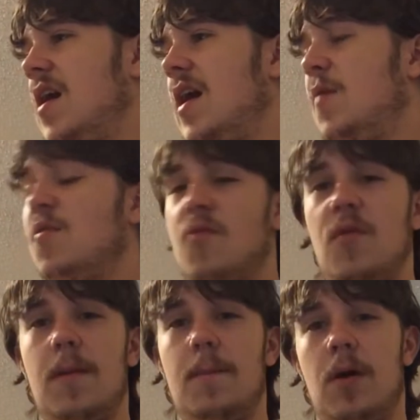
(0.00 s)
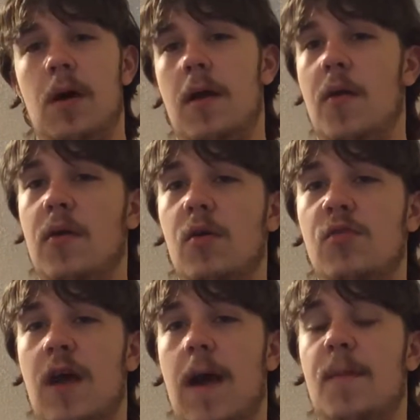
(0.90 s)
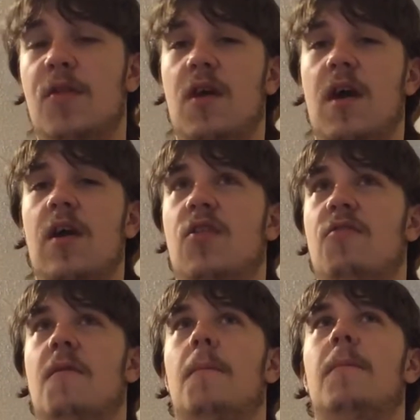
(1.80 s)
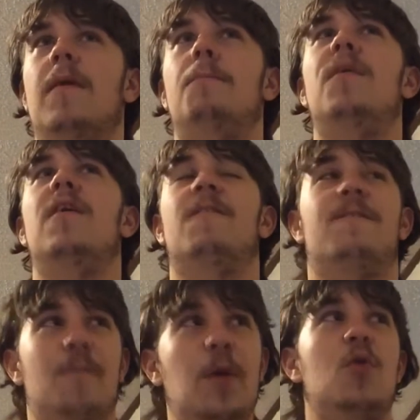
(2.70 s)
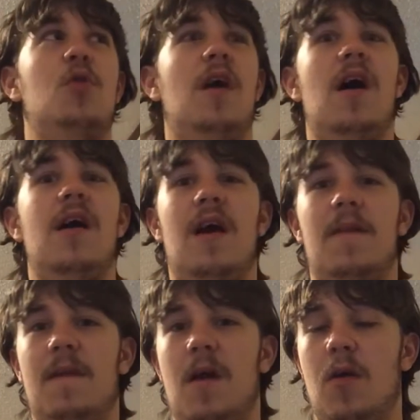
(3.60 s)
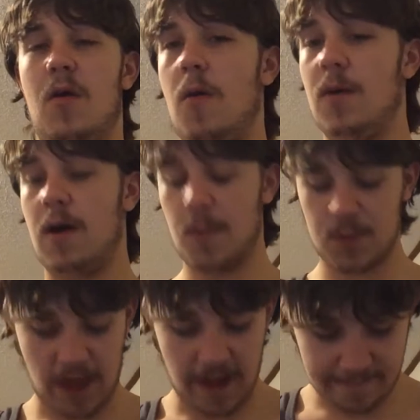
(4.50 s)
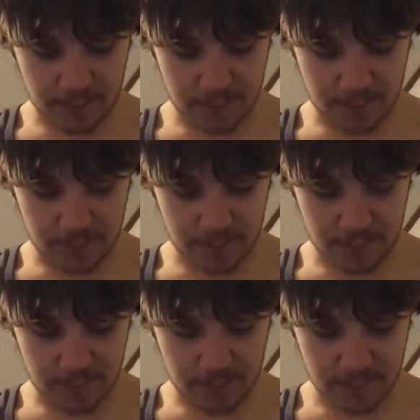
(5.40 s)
it was really your go time besides from it being freakishly hot out there, almost half